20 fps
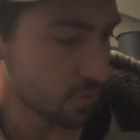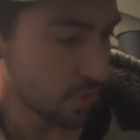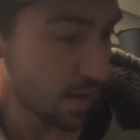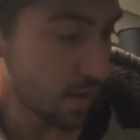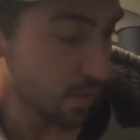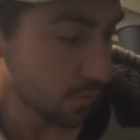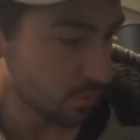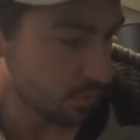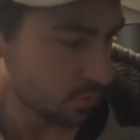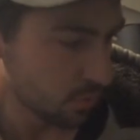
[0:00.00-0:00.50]

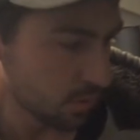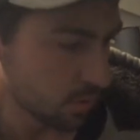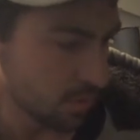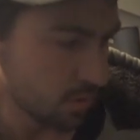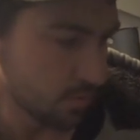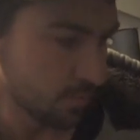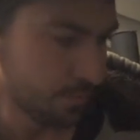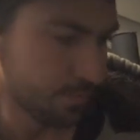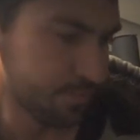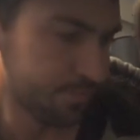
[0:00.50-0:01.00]
real
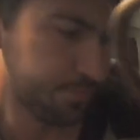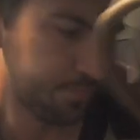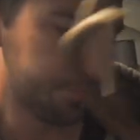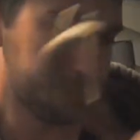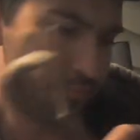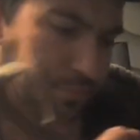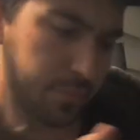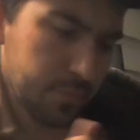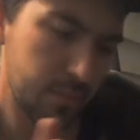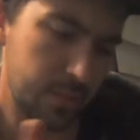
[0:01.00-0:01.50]
good.
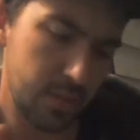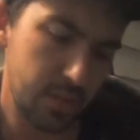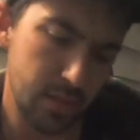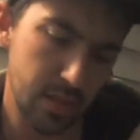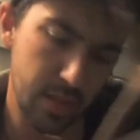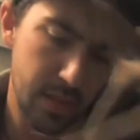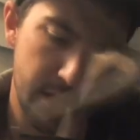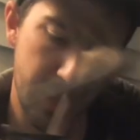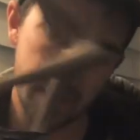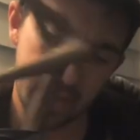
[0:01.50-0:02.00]

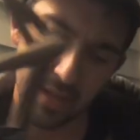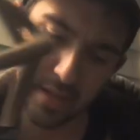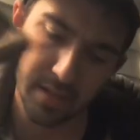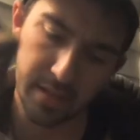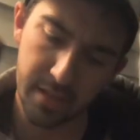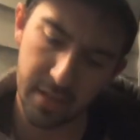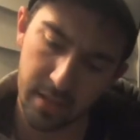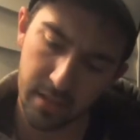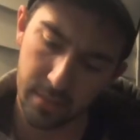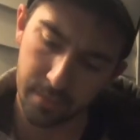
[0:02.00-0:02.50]

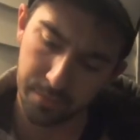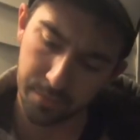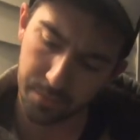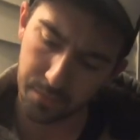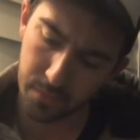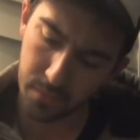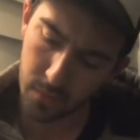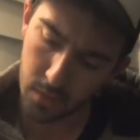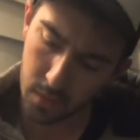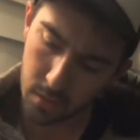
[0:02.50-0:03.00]
And
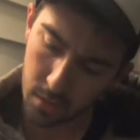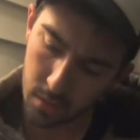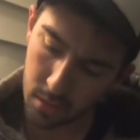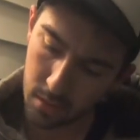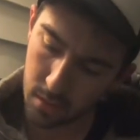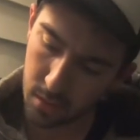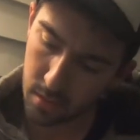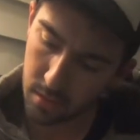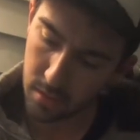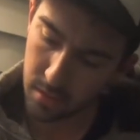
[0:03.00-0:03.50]

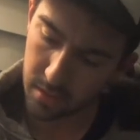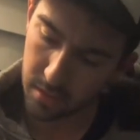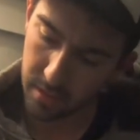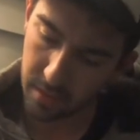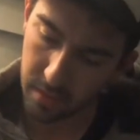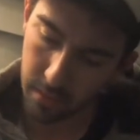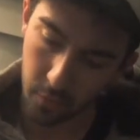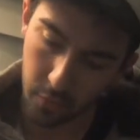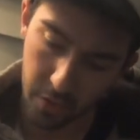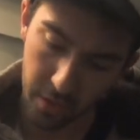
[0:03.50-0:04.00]

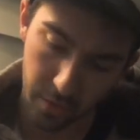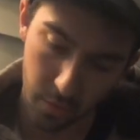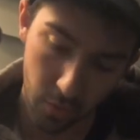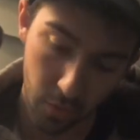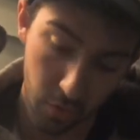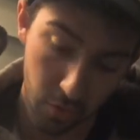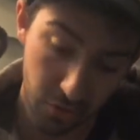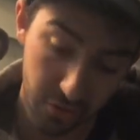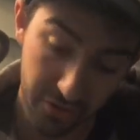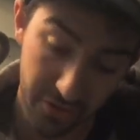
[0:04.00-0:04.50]
then we
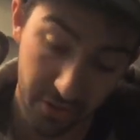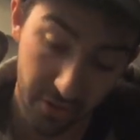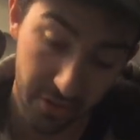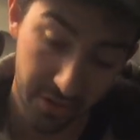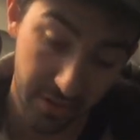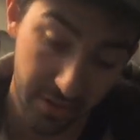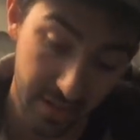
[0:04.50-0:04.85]
will start